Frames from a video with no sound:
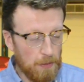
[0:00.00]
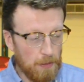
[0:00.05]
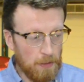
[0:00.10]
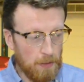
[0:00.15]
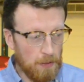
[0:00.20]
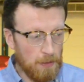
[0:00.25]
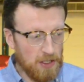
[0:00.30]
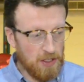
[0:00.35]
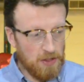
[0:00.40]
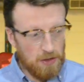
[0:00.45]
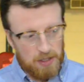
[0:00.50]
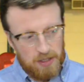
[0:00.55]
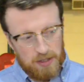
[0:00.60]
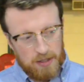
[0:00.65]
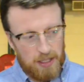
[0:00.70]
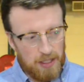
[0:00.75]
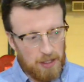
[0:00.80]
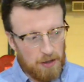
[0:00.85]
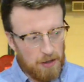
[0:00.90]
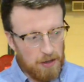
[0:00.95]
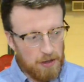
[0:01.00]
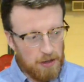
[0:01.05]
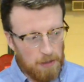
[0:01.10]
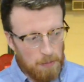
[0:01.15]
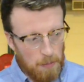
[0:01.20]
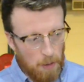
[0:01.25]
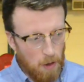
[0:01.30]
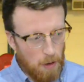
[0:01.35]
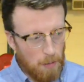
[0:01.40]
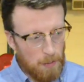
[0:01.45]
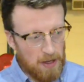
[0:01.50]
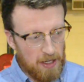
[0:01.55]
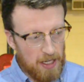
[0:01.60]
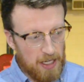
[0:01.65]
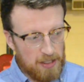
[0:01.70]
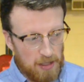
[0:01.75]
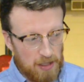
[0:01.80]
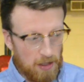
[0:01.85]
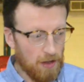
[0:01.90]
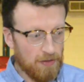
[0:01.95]
we just think
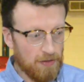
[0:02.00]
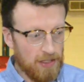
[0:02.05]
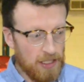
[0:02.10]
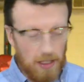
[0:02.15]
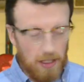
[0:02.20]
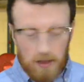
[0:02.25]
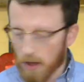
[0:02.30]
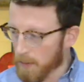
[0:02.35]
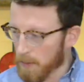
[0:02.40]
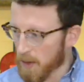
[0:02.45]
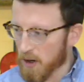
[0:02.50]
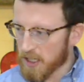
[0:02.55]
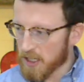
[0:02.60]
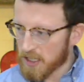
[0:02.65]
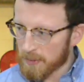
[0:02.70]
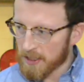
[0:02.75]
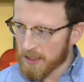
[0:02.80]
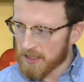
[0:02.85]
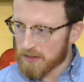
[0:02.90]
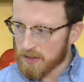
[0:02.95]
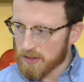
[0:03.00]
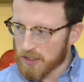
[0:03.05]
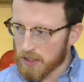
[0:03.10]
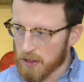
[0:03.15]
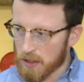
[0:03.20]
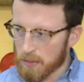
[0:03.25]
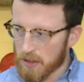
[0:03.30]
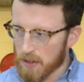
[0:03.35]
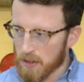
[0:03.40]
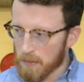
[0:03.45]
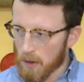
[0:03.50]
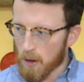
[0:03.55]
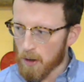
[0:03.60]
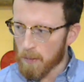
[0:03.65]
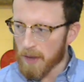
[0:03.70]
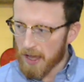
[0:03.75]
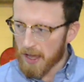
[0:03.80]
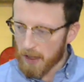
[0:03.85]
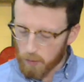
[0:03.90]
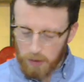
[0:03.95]
it's obviously a lot more expensive to do, but the more
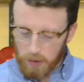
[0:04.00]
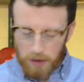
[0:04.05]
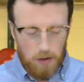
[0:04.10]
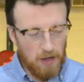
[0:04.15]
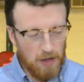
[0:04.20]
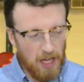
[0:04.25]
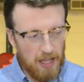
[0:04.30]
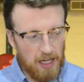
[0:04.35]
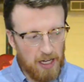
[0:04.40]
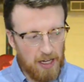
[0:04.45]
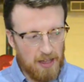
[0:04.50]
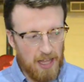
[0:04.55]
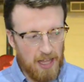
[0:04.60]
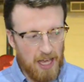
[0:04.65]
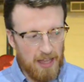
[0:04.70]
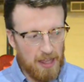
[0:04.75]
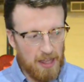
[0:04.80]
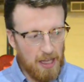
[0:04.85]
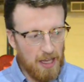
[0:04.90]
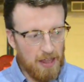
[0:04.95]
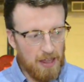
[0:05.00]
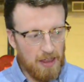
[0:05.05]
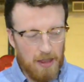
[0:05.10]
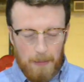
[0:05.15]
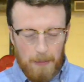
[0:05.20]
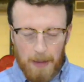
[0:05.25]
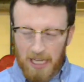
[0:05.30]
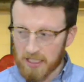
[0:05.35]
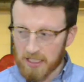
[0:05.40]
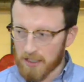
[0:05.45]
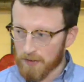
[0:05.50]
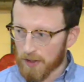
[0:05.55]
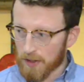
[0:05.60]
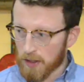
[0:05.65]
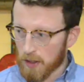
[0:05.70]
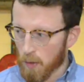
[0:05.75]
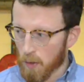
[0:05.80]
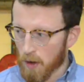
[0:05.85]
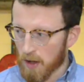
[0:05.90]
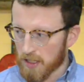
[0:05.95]
metal we could get in there, the better for
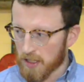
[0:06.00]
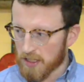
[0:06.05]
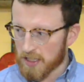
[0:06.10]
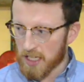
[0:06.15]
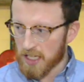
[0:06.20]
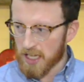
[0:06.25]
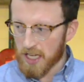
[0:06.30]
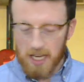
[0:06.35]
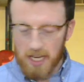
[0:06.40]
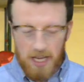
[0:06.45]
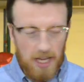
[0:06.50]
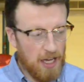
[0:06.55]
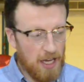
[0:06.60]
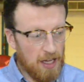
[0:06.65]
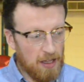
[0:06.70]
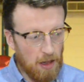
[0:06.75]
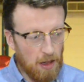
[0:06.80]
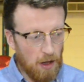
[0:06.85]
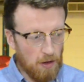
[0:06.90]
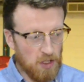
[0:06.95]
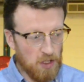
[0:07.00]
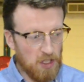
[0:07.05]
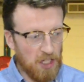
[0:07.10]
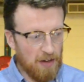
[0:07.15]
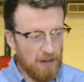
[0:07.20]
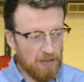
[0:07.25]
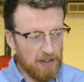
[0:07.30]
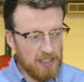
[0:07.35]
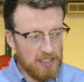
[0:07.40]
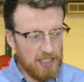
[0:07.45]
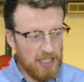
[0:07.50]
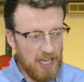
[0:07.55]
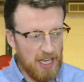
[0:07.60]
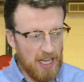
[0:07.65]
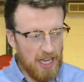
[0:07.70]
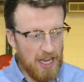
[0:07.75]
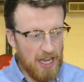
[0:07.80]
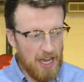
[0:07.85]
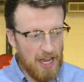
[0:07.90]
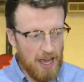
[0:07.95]
the quality,
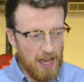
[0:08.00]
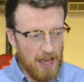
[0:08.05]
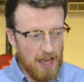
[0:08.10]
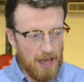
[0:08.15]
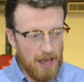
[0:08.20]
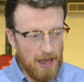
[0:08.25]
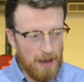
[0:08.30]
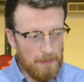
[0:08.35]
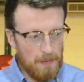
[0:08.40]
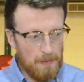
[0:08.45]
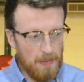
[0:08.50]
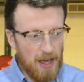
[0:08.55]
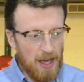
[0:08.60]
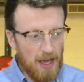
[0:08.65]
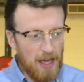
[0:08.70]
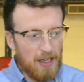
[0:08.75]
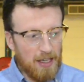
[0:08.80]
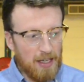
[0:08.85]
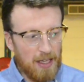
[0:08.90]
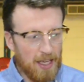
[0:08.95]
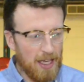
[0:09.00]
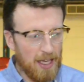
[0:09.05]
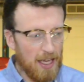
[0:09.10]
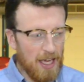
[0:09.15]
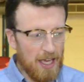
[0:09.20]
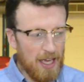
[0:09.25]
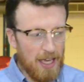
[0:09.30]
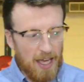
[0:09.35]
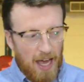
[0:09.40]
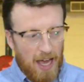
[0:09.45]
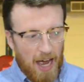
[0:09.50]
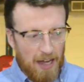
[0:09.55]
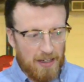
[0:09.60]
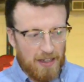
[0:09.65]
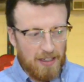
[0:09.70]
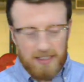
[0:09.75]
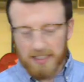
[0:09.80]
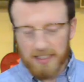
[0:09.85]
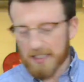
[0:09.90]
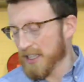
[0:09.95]
longevity, and
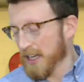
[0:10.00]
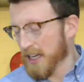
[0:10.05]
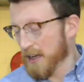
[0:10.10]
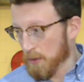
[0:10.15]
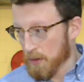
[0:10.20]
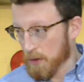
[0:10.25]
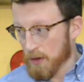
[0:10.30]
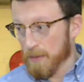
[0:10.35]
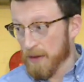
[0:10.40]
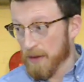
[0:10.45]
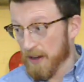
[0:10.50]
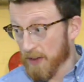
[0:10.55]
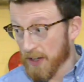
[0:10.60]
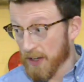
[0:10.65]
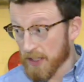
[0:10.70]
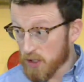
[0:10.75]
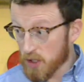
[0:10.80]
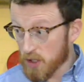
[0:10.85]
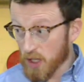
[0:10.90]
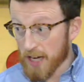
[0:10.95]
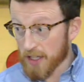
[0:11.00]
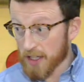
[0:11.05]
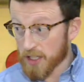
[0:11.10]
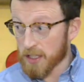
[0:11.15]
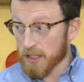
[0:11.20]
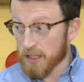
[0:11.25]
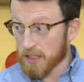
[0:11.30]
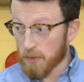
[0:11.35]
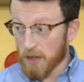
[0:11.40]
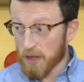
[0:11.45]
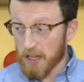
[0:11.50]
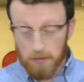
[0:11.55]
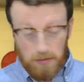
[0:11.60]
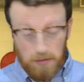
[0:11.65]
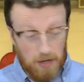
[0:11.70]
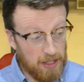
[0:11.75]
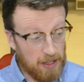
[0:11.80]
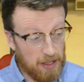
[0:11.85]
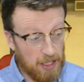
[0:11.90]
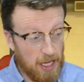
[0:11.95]
as I say, one of the big things, traction as well,
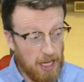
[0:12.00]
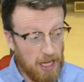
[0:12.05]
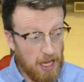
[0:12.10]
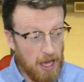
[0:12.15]
really.